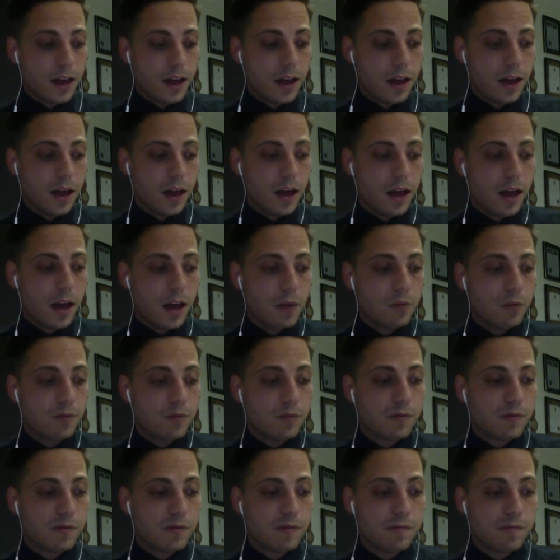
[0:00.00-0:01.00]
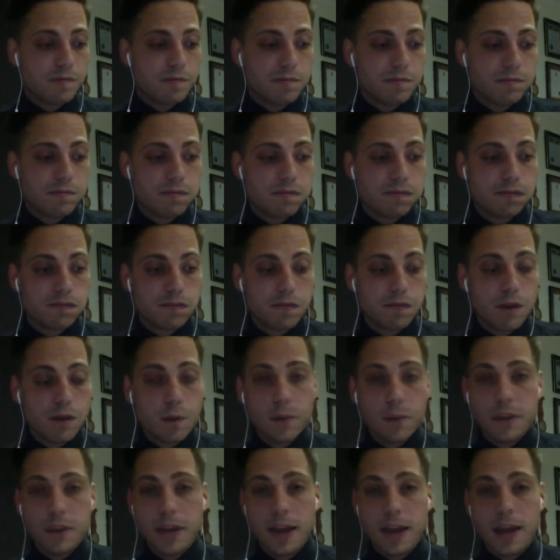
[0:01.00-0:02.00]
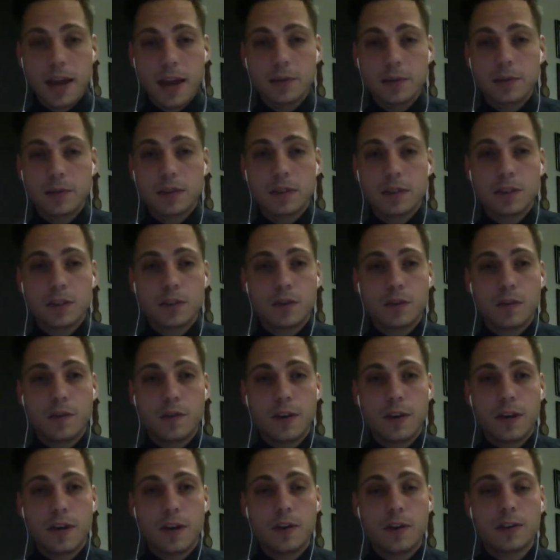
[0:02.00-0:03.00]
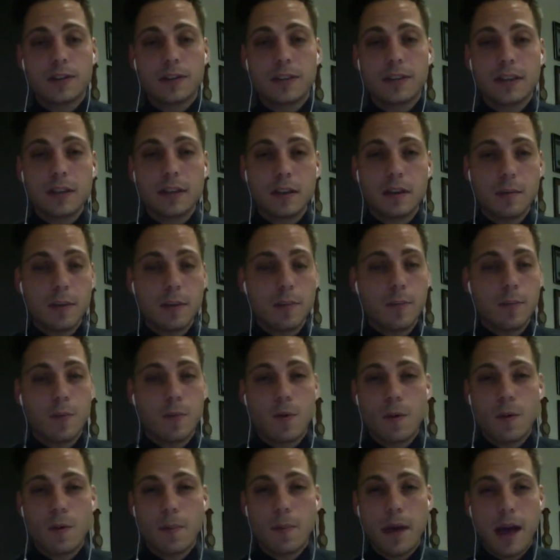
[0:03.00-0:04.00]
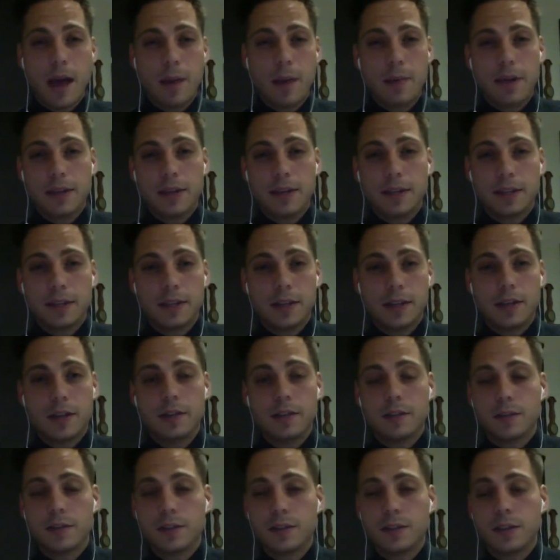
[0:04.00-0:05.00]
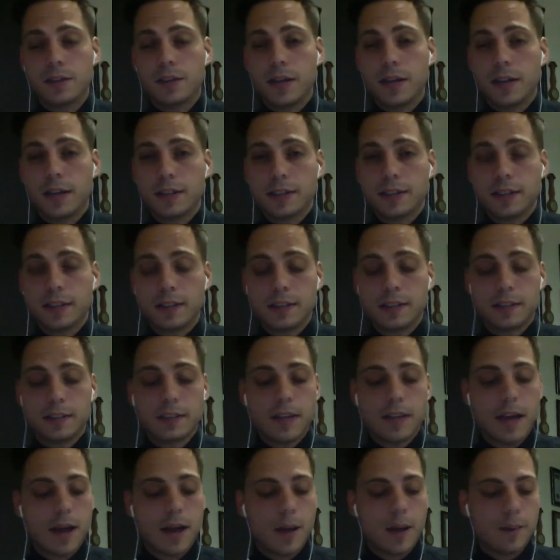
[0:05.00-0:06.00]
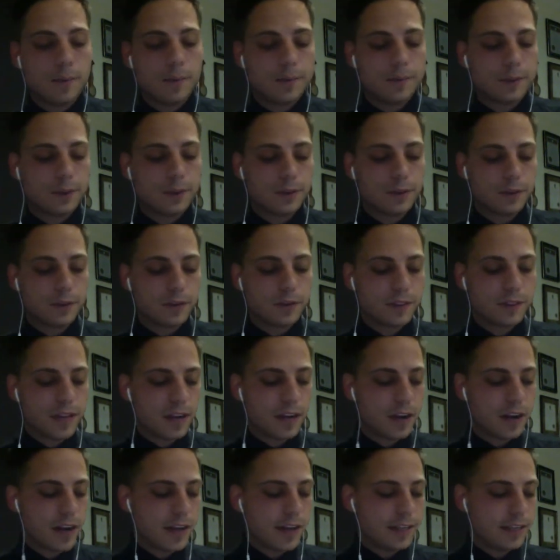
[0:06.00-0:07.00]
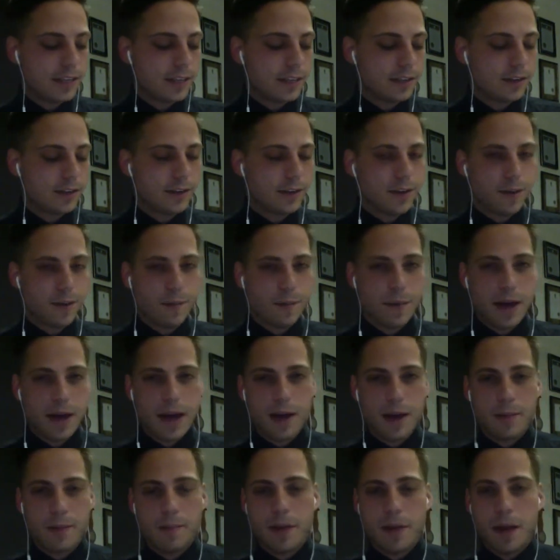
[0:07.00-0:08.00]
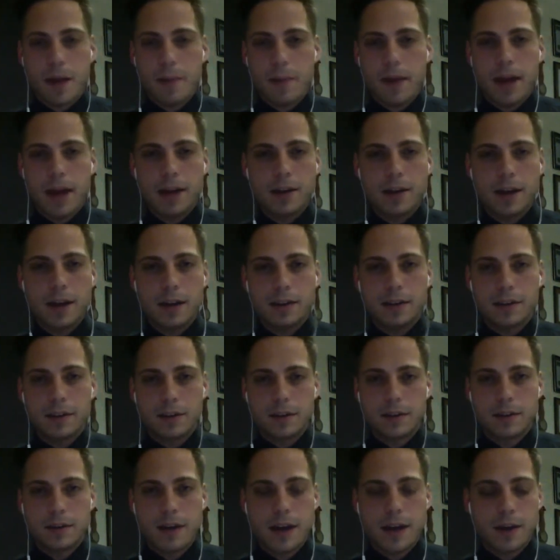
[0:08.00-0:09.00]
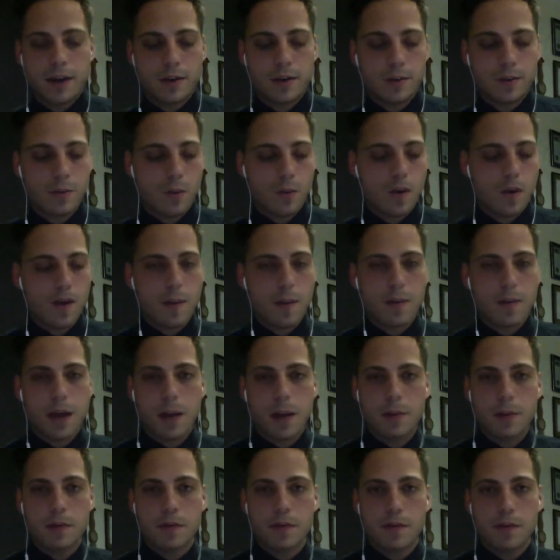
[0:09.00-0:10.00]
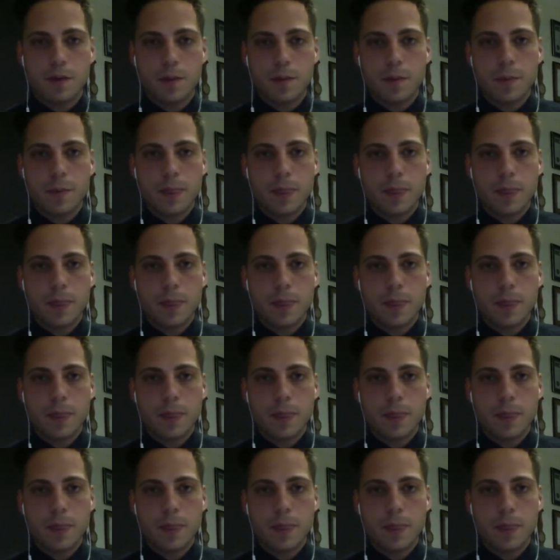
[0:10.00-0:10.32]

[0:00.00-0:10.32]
I will probably end with this short video just a little bit more about myself so you guys can sort of get an idea about my background and where I'm coming from.